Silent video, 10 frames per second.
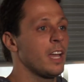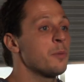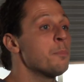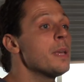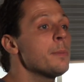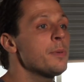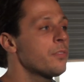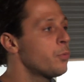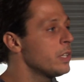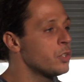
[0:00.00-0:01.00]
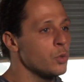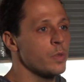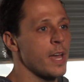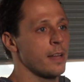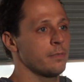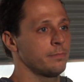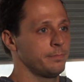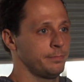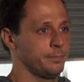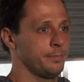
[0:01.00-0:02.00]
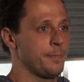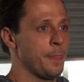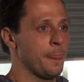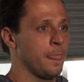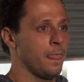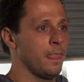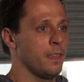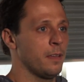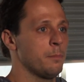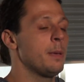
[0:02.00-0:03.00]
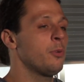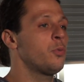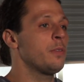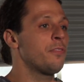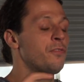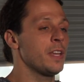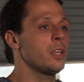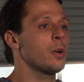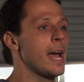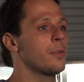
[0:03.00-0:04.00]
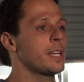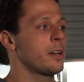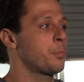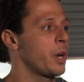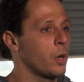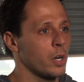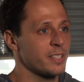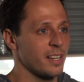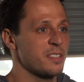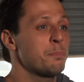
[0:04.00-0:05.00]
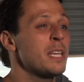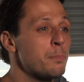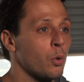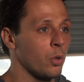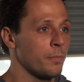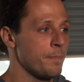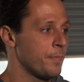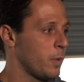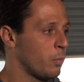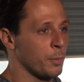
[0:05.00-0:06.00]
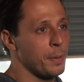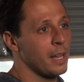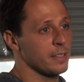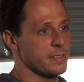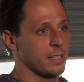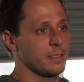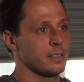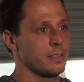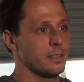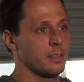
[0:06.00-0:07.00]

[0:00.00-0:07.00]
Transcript: Maybe if we do that, maybe if we figure out how to prioritize people over politics,